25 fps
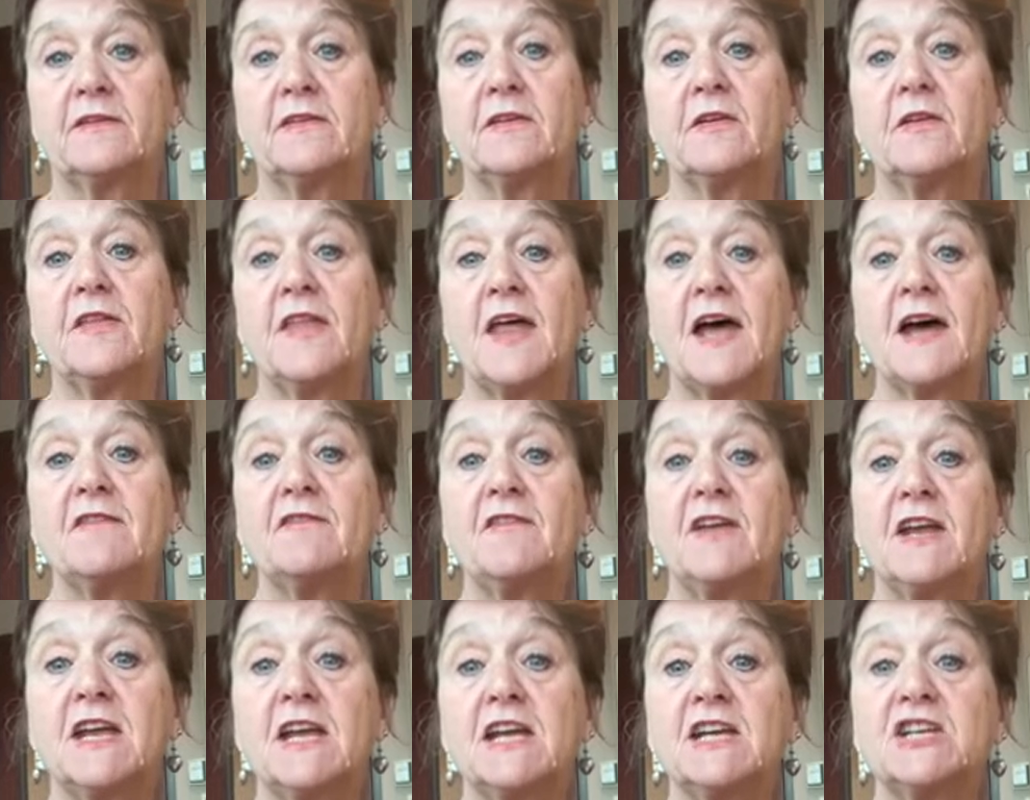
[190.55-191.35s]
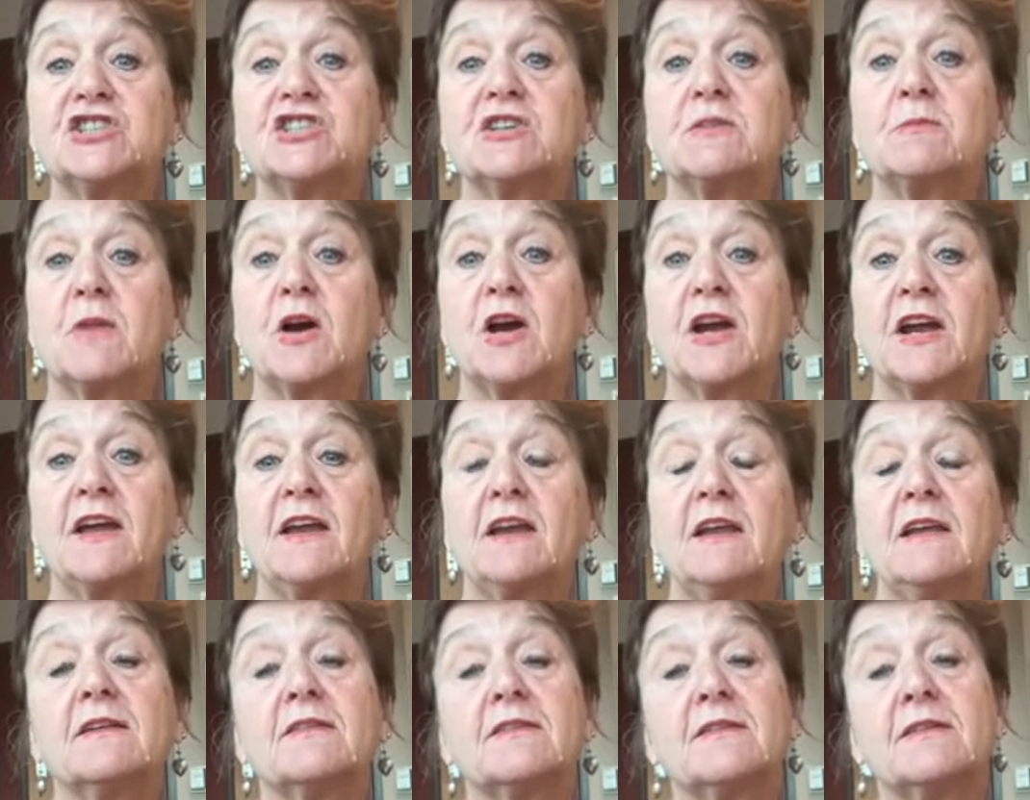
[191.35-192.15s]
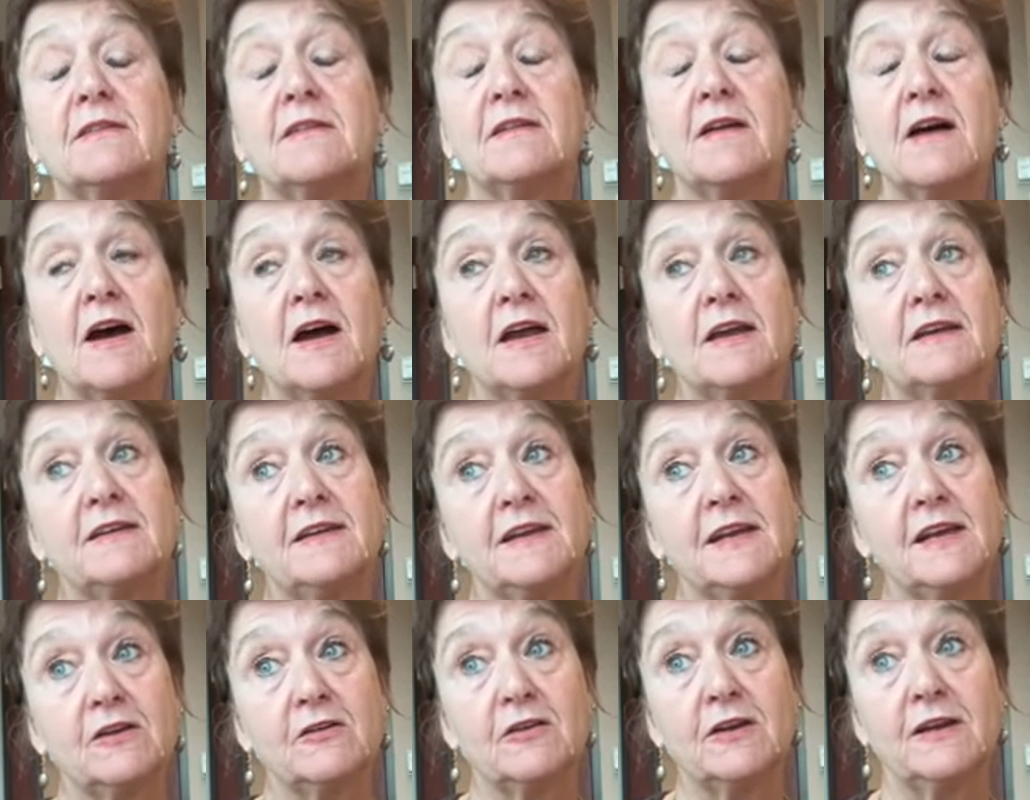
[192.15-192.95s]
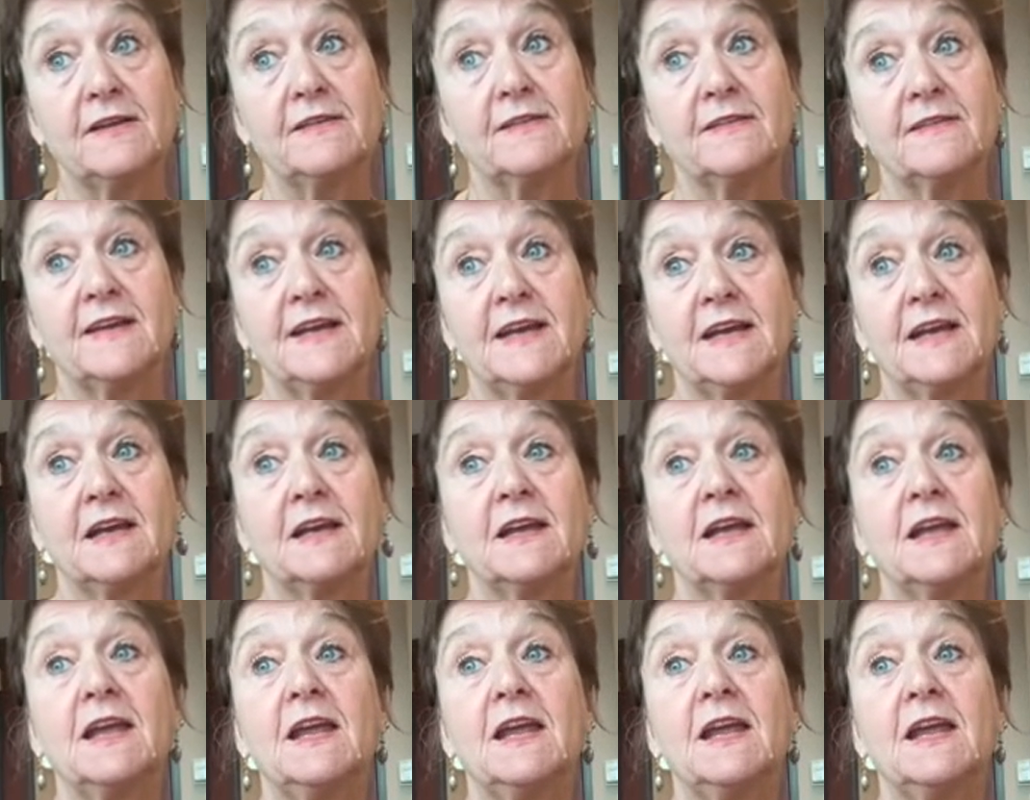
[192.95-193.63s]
So that vacation market is not decreasing